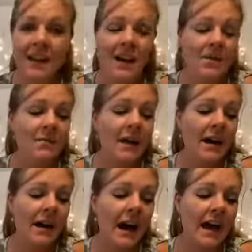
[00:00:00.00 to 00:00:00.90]

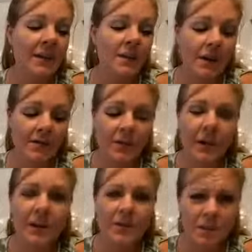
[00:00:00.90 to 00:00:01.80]
but I don't ever
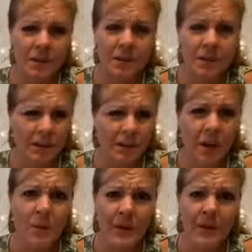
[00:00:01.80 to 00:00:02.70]
recommend people to
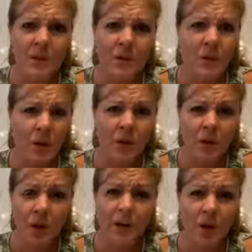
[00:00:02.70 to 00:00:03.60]
jump into
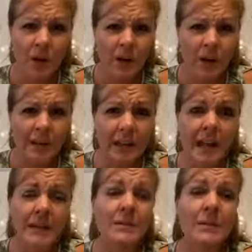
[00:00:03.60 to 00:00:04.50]
restructuring grid
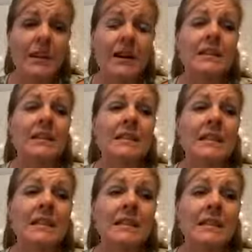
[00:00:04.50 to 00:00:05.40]
lines, because
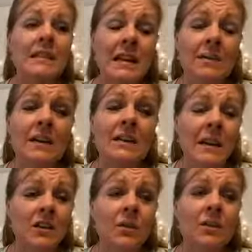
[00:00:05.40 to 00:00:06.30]
can be
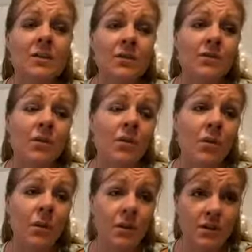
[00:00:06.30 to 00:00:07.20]
dangerous if you don't
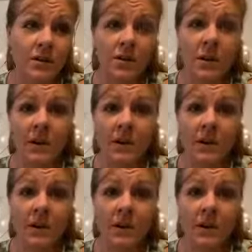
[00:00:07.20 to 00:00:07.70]
know what you're doing.